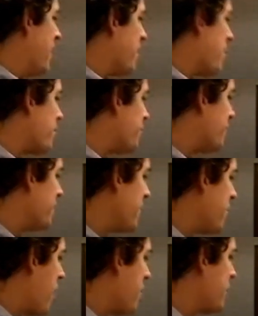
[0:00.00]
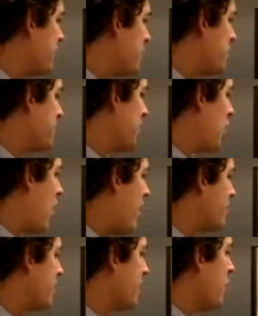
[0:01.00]
The purchasing department assumes that
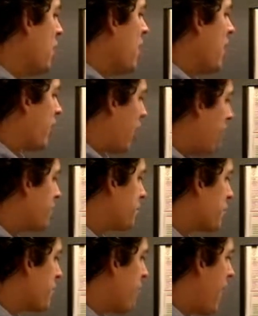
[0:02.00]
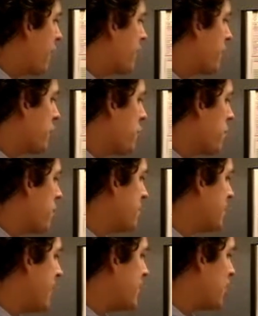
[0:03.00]
cost per pound of aluminum
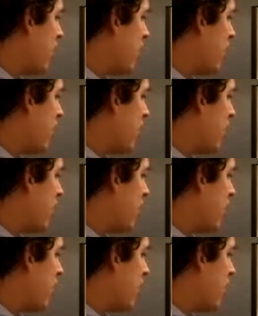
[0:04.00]
stays